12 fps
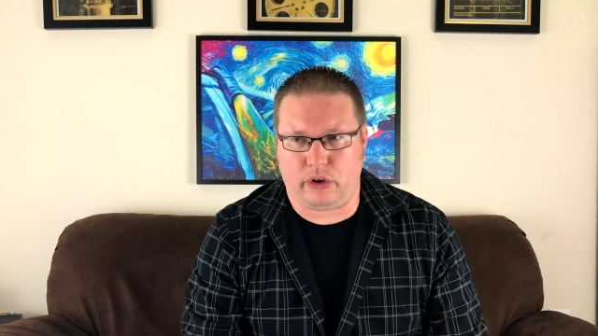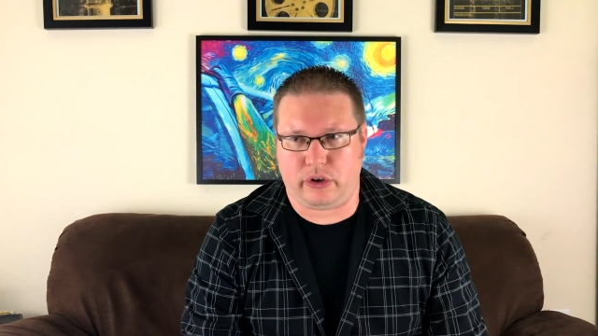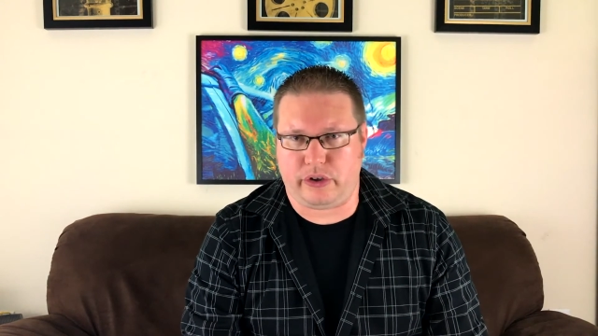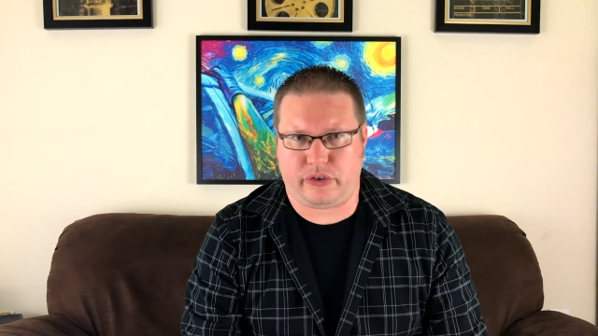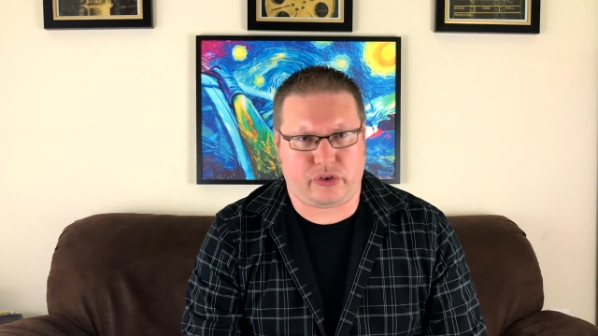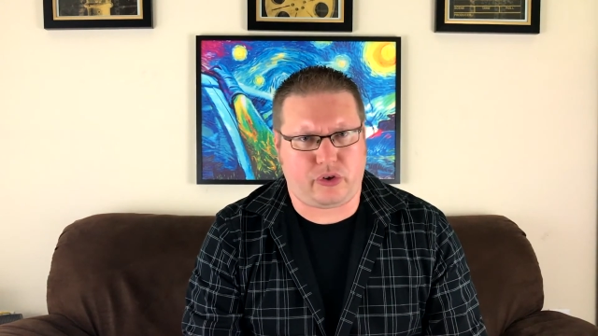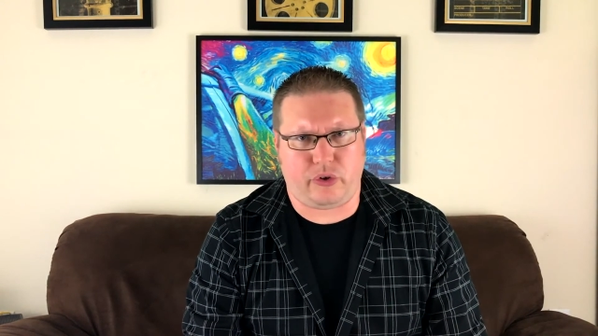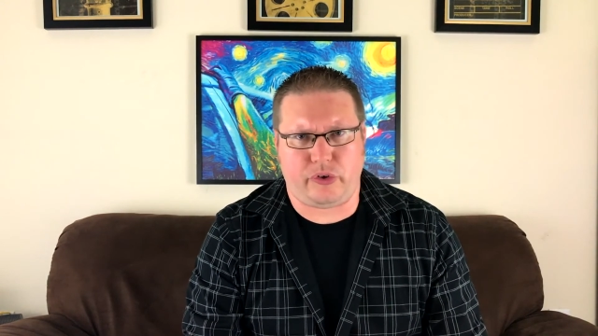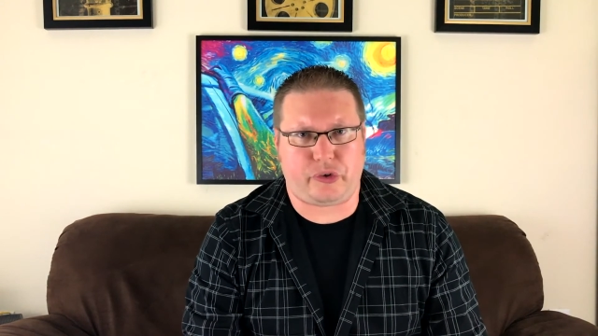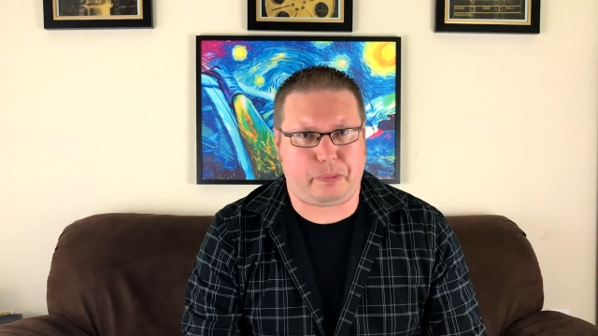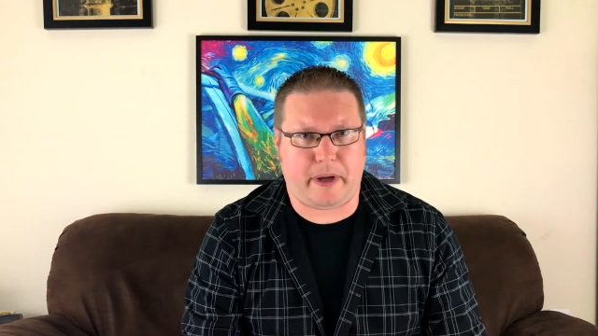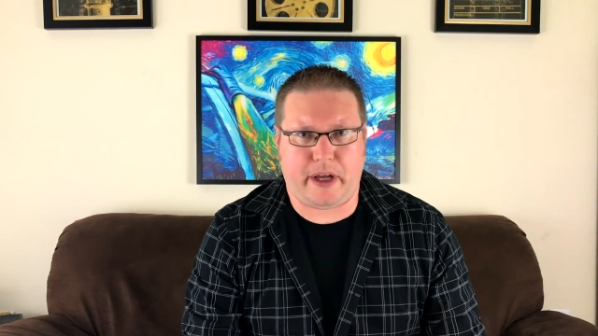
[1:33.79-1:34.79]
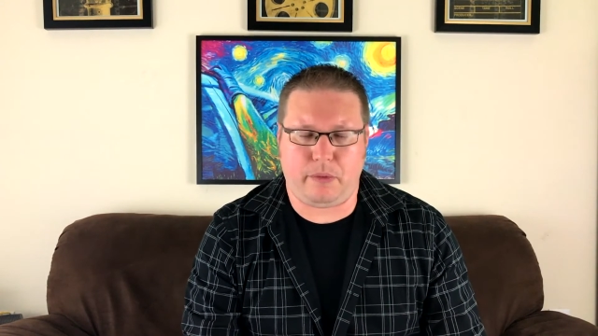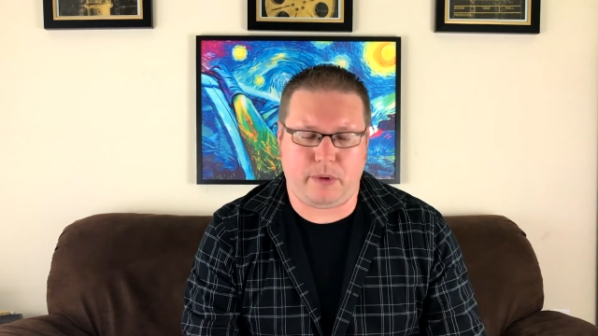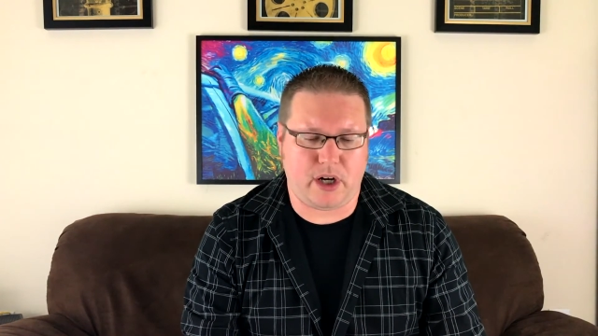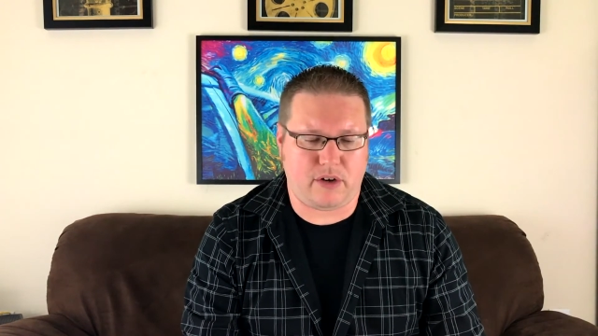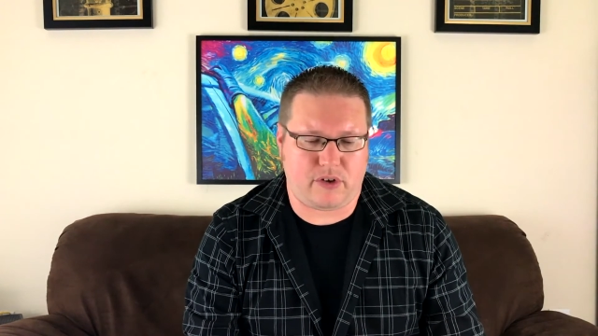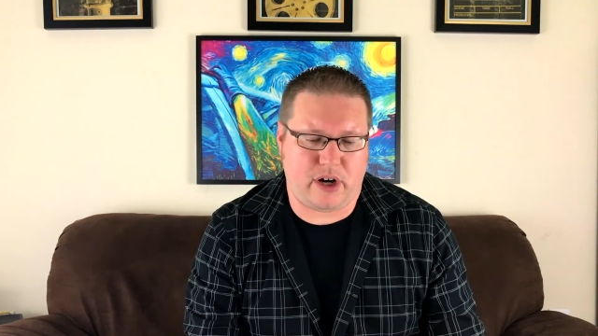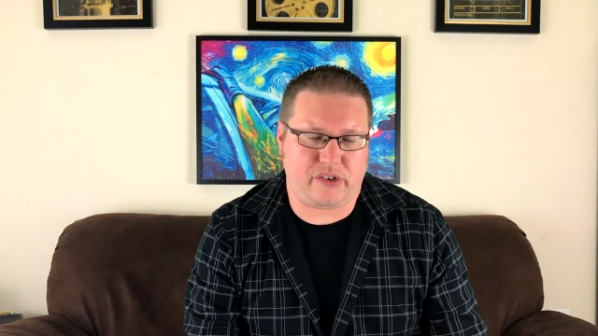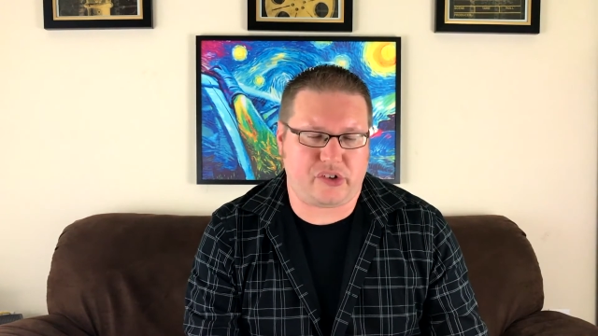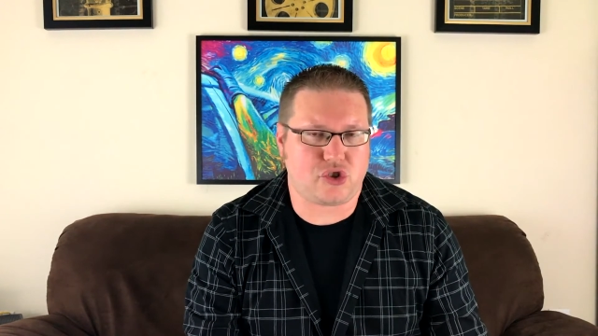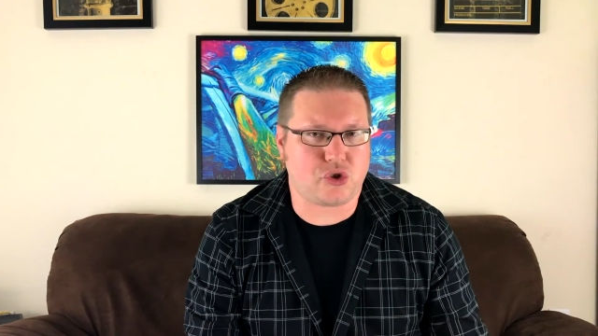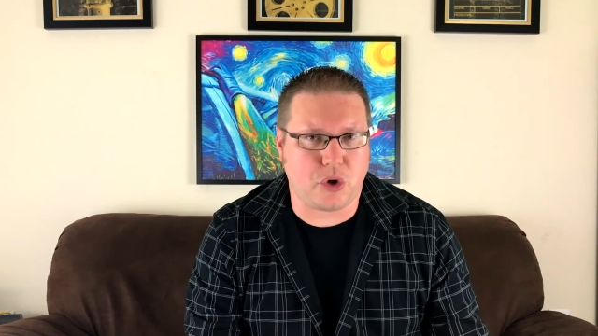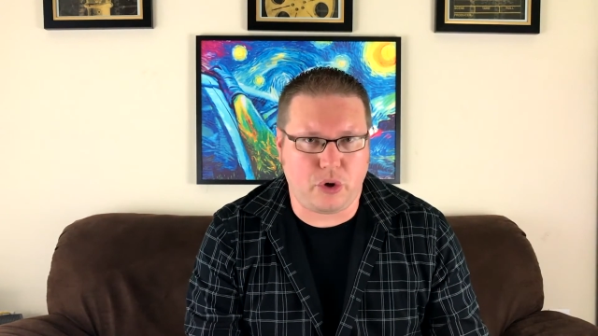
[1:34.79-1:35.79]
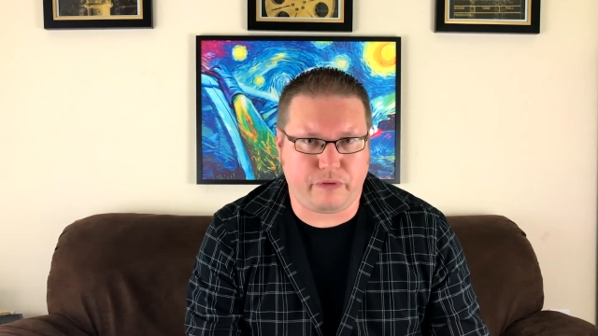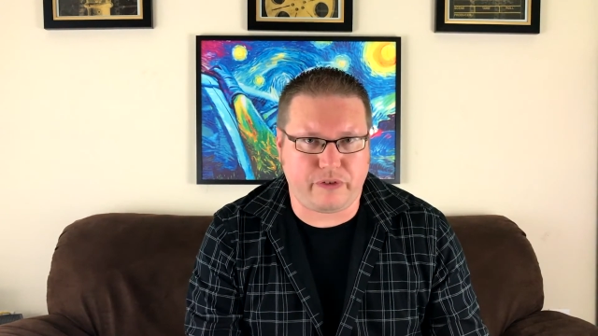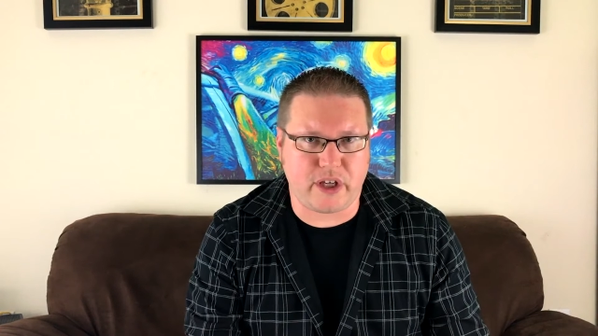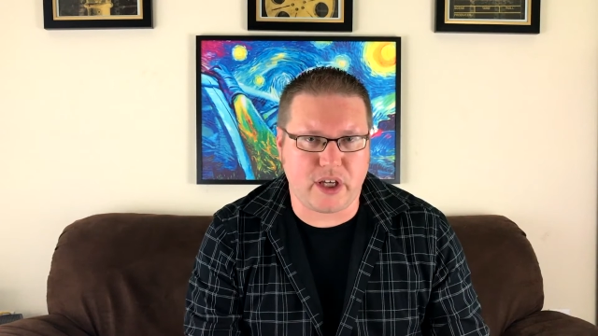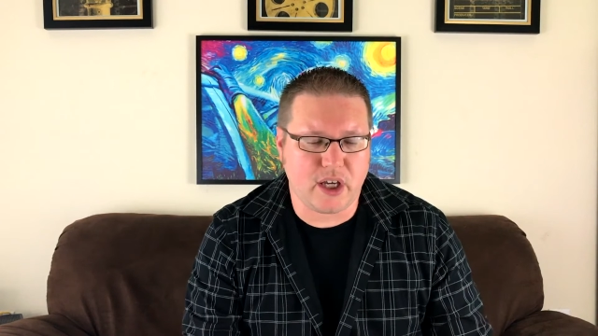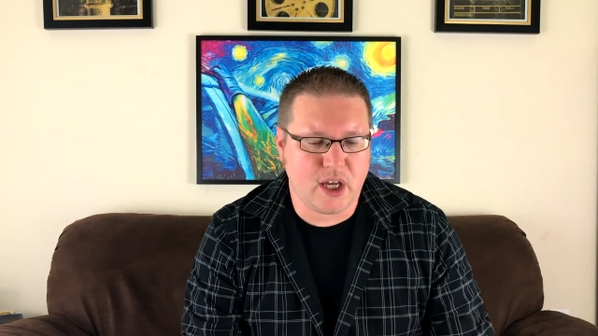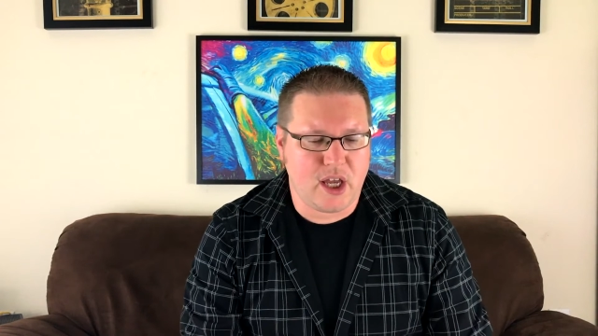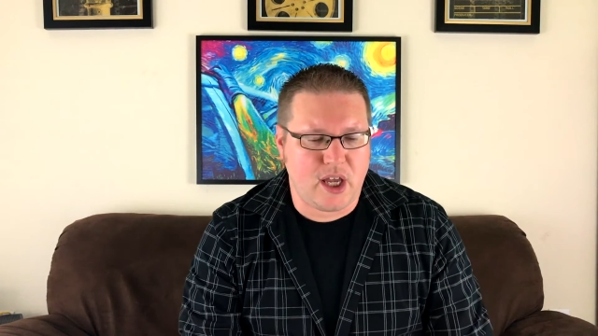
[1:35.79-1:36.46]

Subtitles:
or the skull spine, whatever, as a trophy.